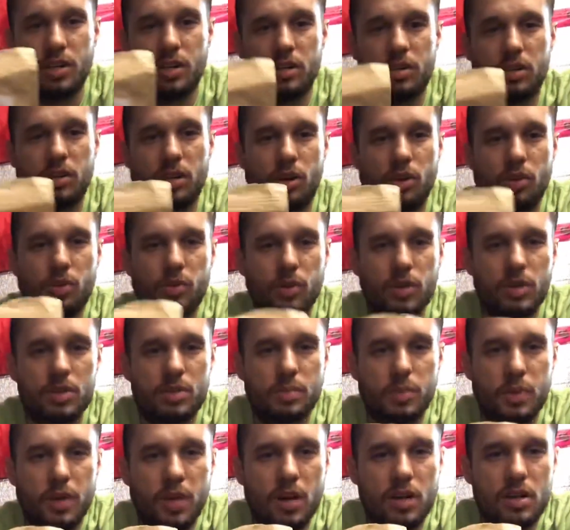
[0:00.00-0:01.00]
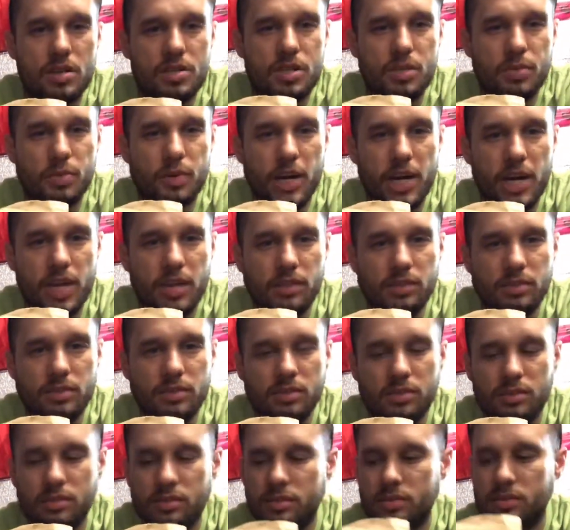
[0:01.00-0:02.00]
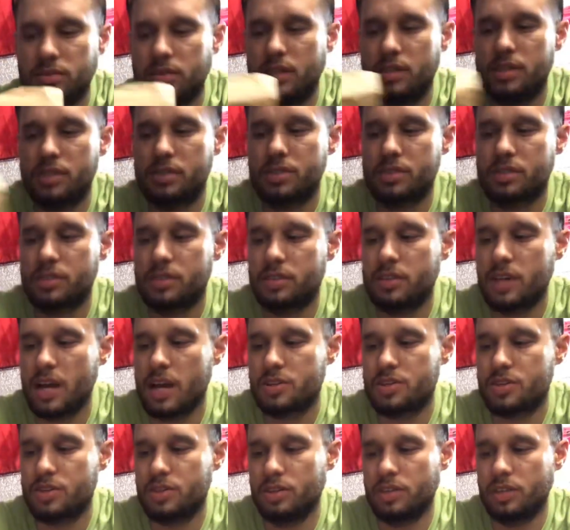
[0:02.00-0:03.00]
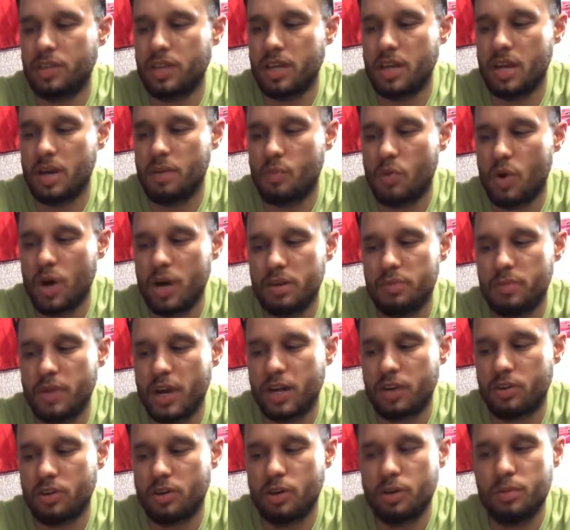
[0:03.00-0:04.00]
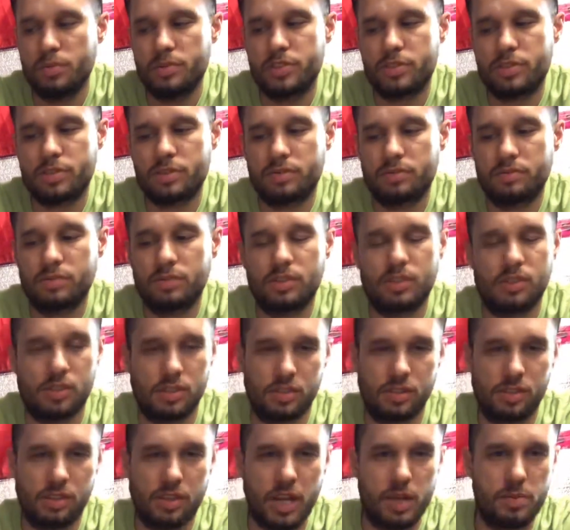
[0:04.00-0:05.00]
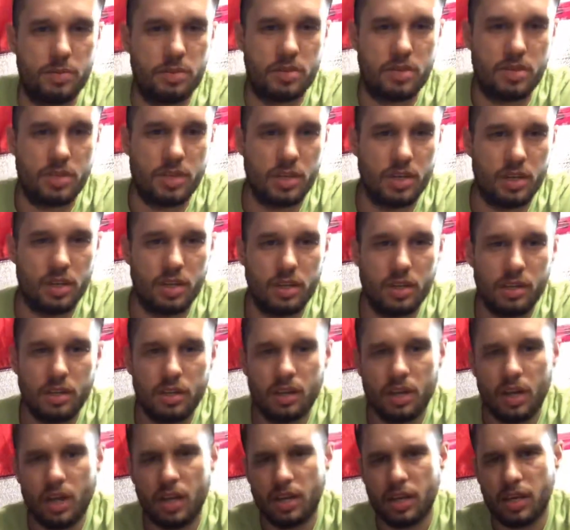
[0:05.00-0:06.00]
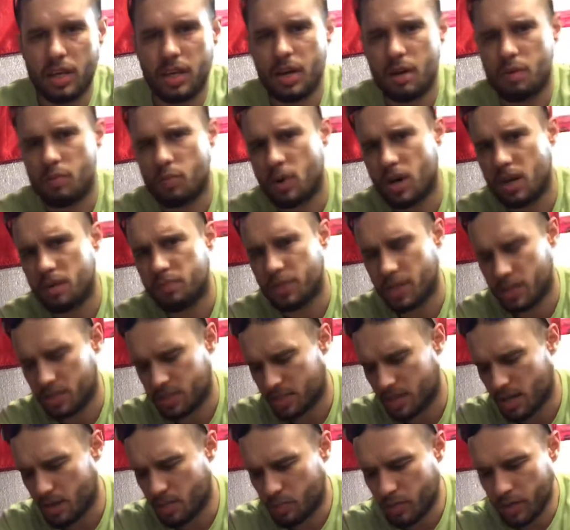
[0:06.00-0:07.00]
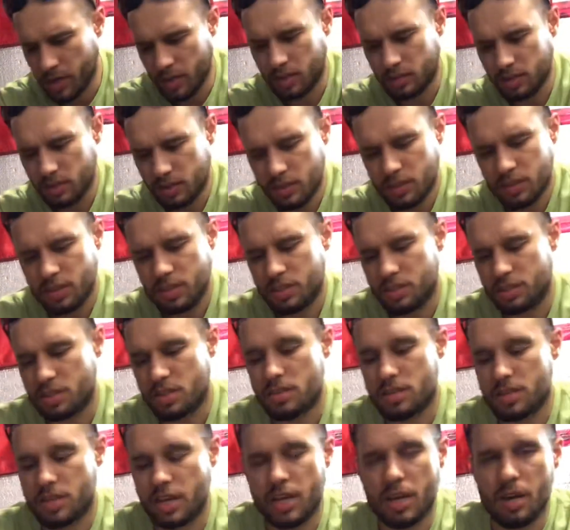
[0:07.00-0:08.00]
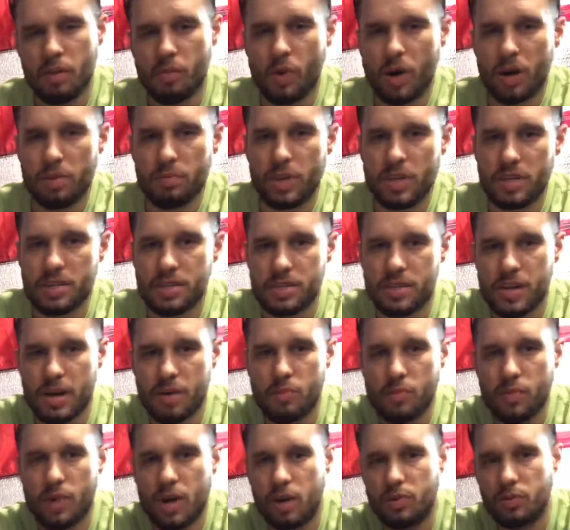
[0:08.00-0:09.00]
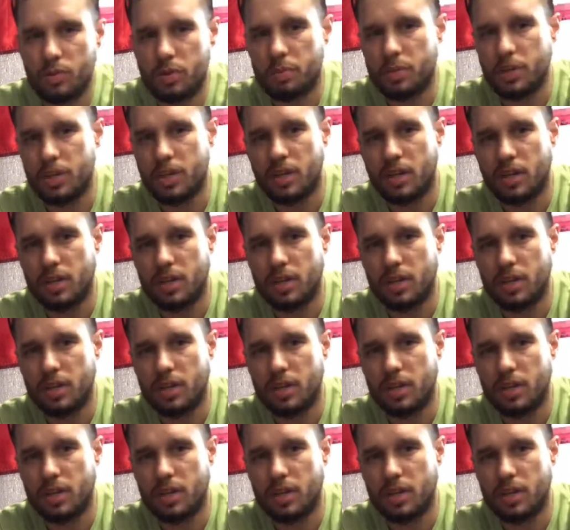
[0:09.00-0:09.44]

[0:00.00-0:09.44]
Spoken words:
Earthworks Bokashi brand. It's natural EM1 microbes. It's the same as the EM1 by Stepwell. Just EM1 by Stepwell would be